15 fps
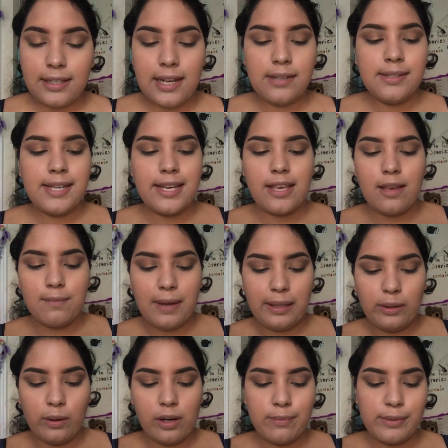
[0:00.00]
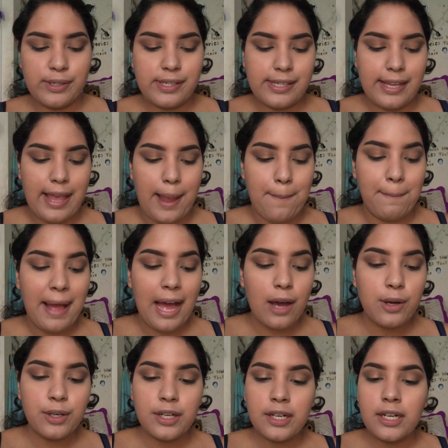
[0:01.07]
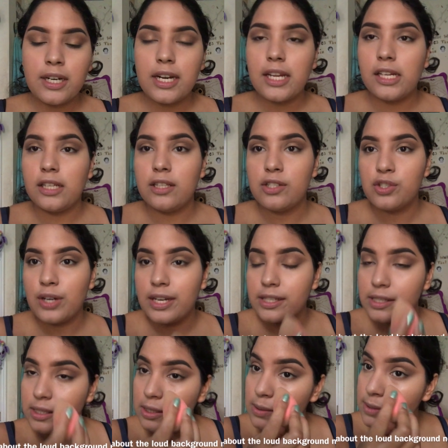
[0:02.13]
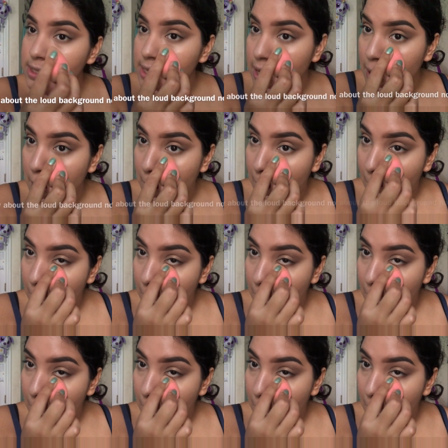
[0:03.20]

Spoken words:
Now I'm taking my Laura Mercier powder in translucent.